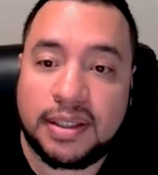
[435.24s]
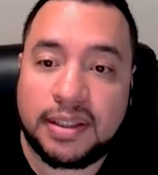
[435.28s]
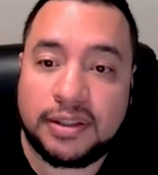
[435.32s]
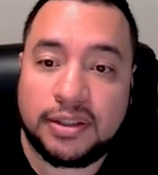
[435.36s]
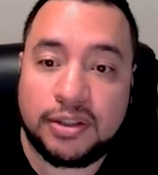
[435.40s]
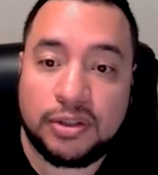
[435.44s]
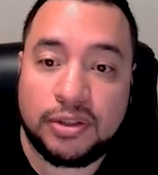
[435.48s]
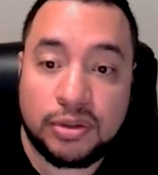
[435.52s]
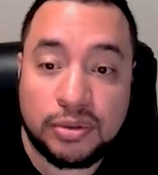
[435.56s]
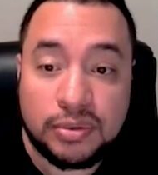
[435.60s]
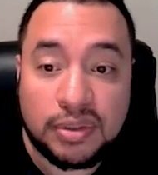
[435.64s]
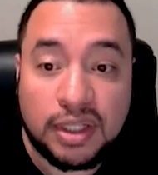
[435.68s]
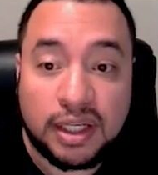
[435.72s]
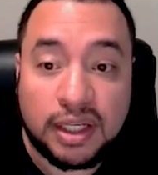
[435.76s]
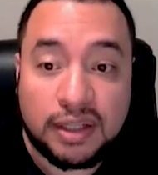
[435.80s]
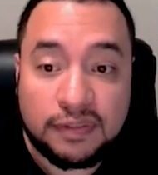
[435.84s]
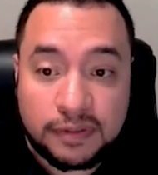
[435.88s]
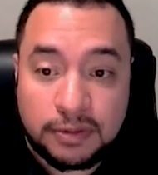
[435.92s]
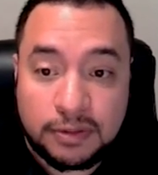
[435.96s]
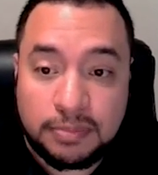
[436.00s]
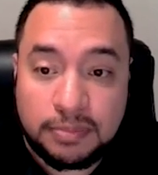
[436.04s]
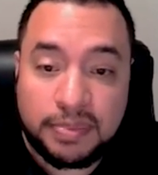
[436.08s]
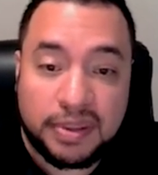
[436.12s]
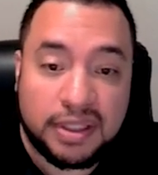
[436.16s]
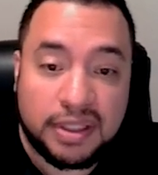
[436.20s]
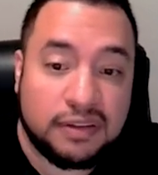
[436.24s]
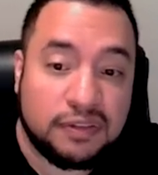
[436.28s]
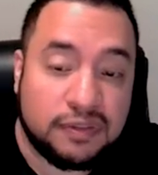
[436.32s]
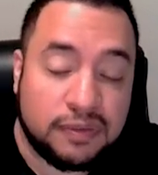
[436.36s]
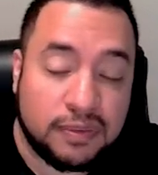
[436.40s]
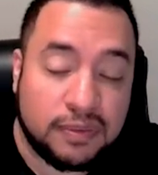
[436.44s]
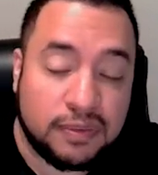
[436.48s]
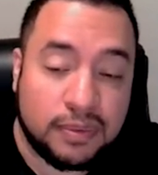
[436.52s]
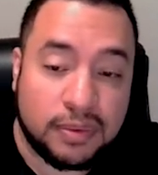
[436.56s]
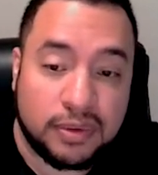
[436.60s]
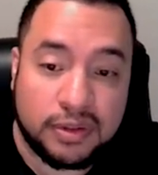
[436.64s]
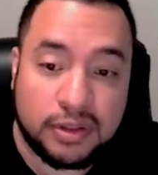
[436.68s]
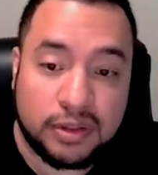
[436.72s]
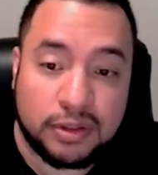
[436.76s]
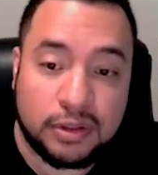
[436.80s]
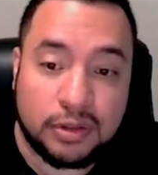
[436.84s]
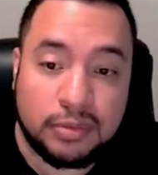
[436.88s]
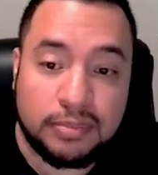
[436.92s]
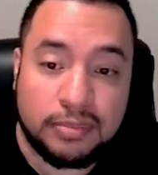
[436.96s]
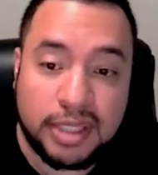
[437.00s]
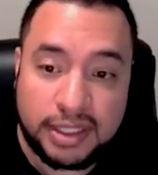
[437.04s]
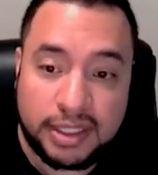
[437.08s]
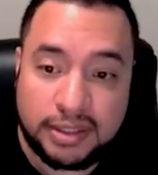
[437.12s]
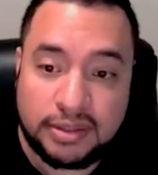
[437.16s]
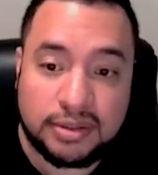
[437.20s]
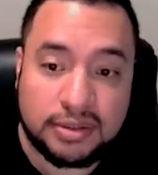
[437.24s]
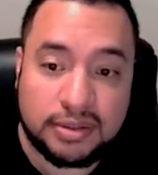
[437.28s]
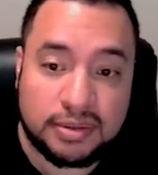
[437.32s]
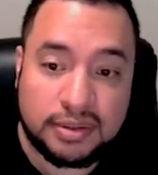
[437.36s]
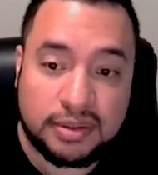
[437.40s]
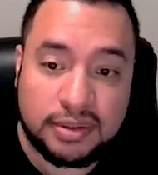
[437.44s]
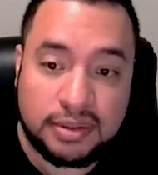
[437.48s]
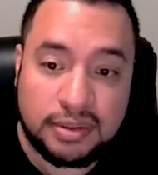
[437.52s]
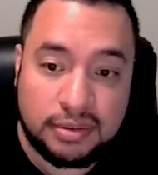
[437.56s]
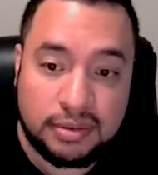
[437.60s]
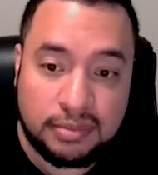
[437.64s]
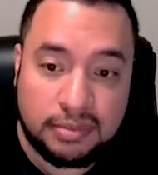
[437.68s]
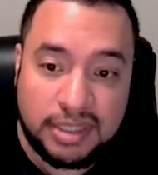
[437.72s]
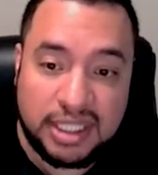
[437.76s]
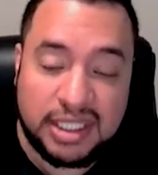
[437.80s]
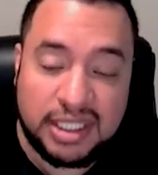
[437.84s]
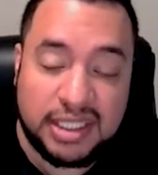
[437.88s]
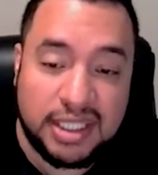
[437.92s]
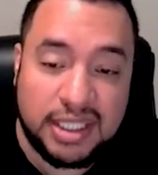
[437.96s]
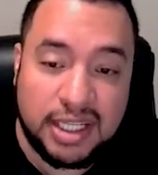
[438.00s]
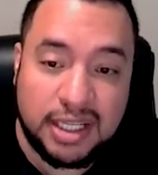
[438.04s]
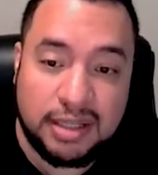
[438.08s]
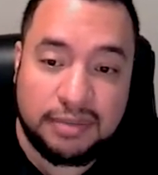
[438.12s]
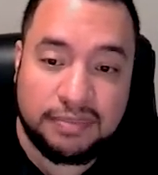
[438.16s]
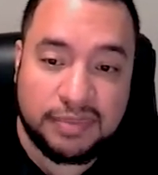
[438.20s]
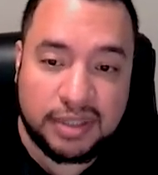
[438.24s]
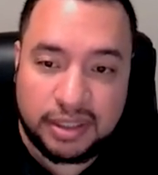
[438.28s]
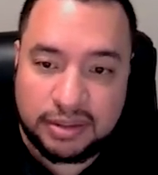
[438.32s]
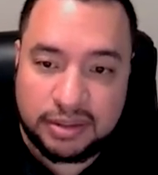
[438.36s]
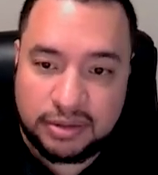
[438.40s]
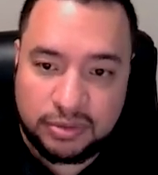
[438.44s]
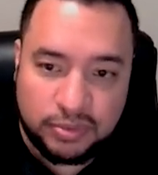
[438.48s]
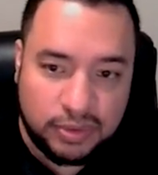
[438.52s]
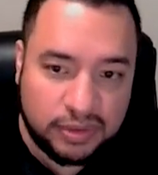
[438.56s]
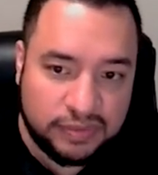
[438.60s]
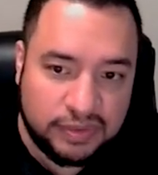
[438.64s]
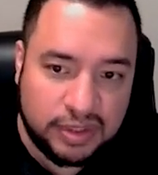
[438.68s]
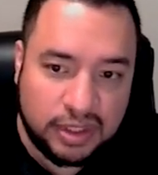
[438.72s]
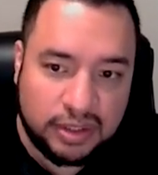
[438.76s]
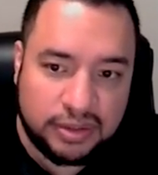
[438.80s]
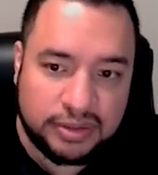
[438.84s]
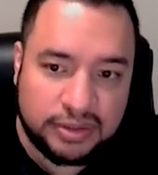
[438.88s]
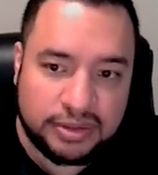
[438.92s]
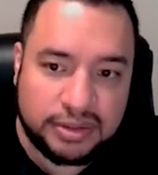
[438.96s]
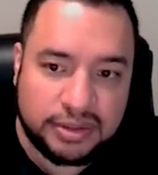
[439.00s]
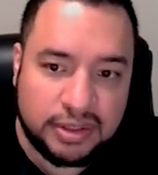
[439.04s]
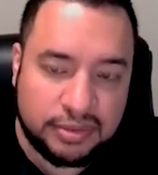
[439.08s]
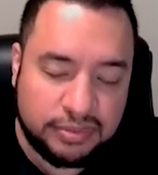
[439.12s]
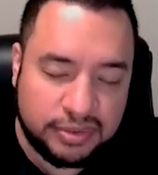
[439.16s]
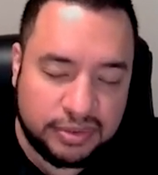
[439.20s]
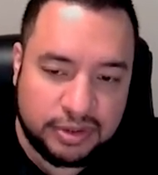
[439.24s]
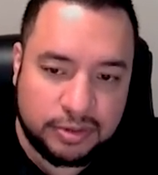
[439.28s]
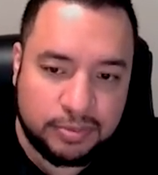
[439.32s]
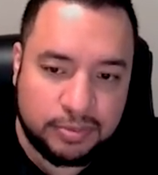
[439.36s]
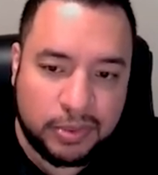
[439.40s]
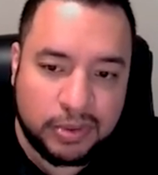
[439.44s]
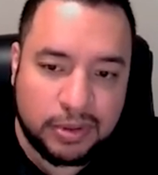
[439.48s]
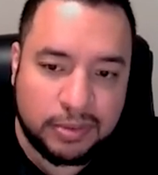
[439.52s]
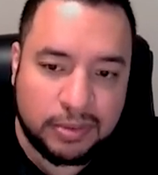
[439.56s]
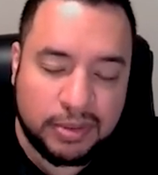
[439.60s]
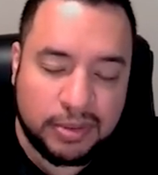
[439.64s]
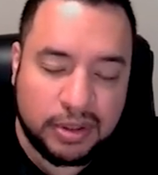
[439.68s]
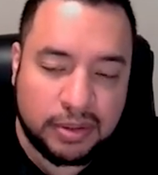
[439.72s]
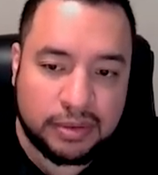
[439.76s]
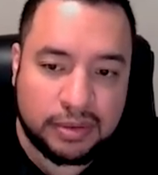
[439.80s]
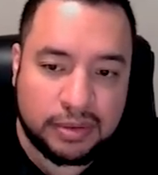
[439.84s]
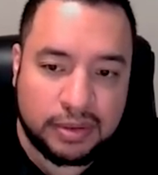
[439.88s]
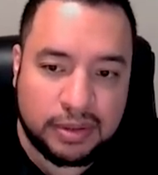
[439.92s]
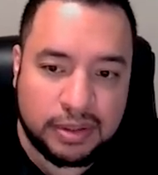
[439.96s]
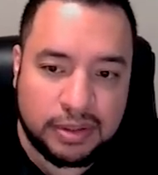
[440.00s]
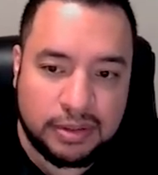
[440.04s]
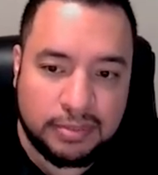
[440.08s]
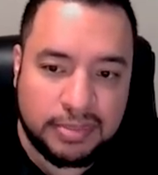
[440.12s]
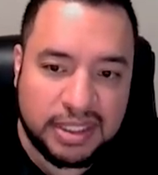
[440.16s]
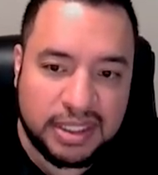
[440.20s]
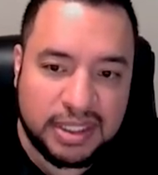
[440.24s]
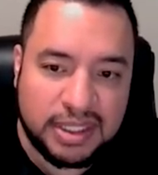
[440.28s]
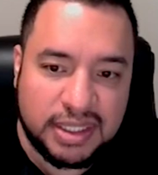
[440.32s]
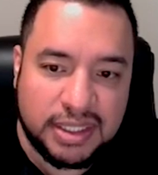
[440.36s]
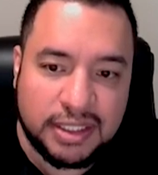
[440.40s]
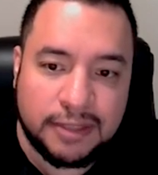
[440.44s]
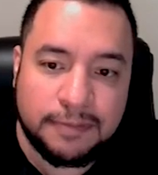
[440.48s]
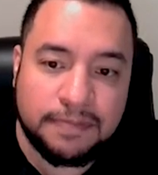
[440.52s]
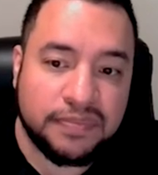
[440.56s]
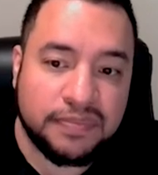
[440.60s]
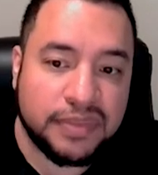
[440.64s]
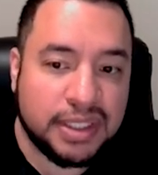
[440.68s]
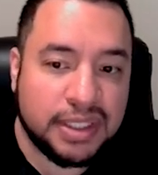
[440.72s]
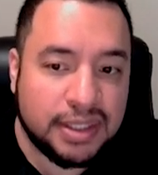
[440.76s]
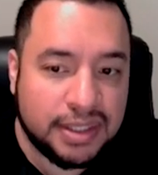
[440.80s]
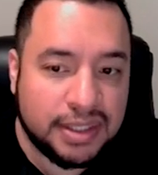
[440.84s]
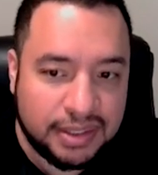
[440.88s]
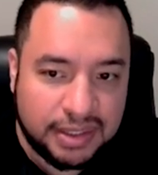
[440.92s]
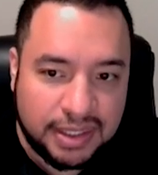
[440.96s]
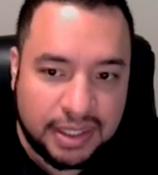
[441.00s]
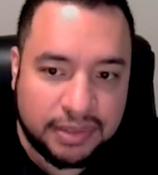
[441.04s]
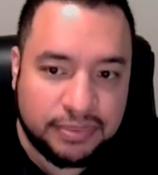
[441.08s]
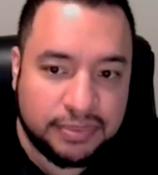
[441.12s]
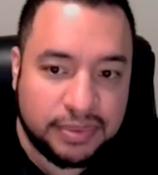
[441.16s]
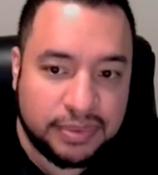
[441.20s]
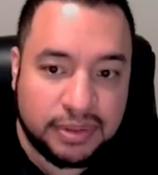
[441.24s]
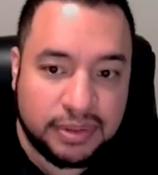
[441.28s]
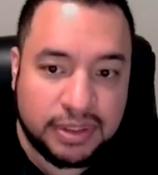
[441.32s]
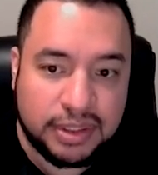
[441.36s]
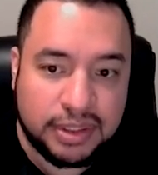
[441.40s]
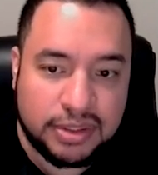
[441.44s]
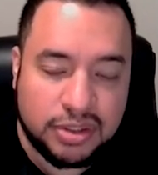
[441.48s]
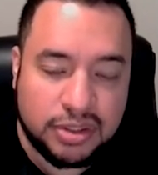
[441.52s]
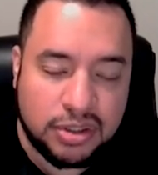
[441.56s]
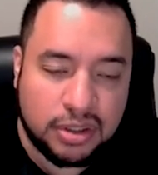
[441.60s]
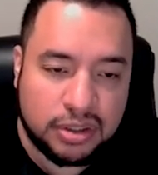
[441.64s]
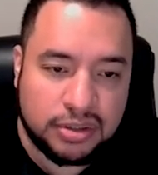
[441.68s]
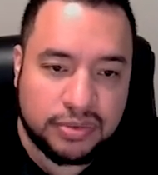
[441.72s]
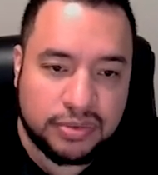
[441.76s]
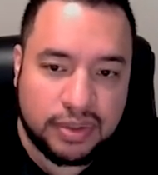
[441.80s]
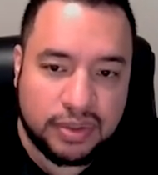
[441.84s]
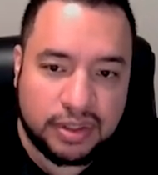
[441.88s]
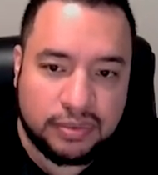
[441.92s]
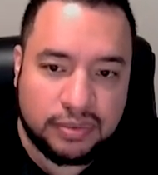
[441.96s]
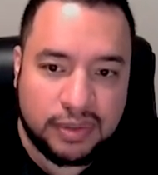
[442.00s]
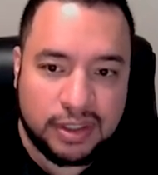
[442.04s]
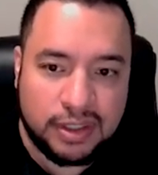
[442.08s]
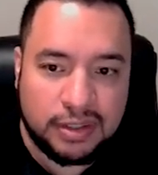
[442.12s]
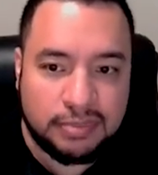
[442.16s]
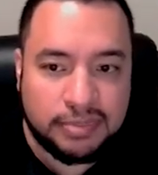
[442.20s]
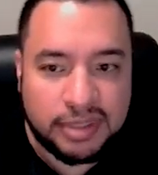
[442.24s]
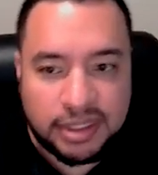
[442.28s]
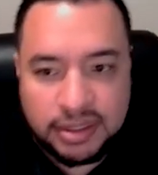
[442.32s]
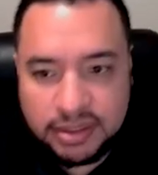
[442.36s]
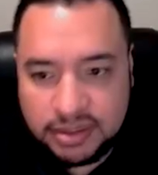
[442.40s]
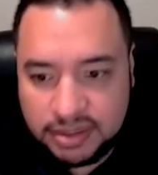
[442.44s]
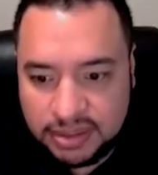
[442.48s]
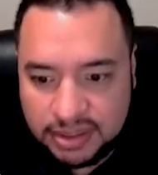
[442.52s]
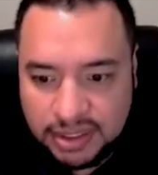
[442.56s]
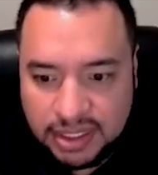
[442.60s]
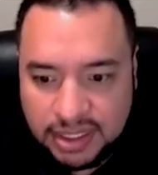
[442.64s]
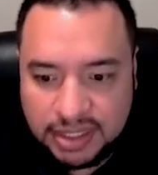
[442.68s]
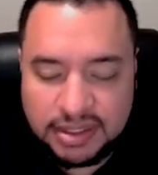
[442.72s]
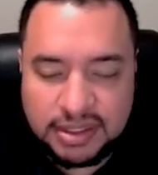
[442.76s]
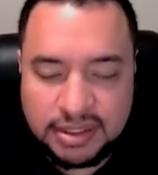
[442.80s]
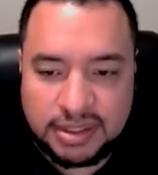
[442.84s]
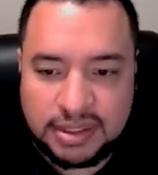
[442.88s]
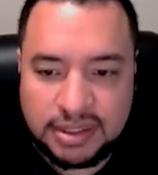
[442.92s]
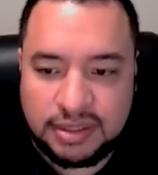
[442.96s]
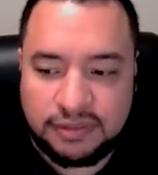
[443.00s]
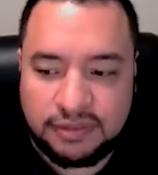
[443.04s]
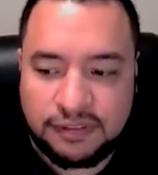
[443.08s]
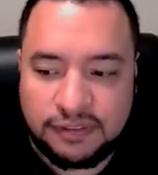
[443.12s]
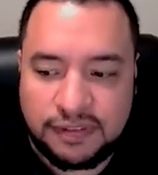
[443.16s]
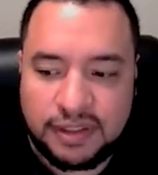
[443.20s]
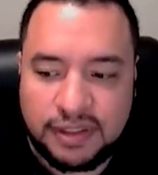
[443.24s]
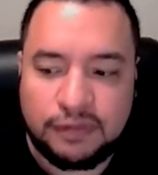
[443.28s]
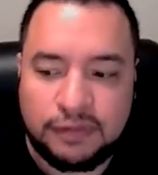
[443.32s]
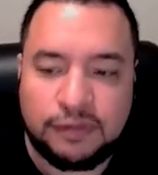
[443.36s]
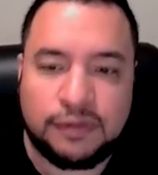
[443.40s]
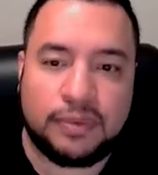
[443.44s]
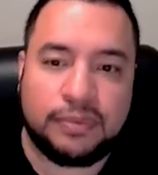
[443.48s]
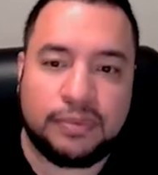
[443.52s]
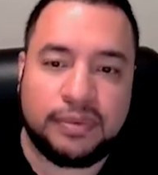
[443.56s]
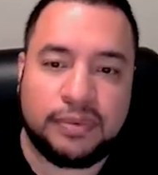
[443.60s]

You do have to pay for the domain. So the domain name, that $12 that we spoke about in the beginning, that will get charged right away, because that's the fee for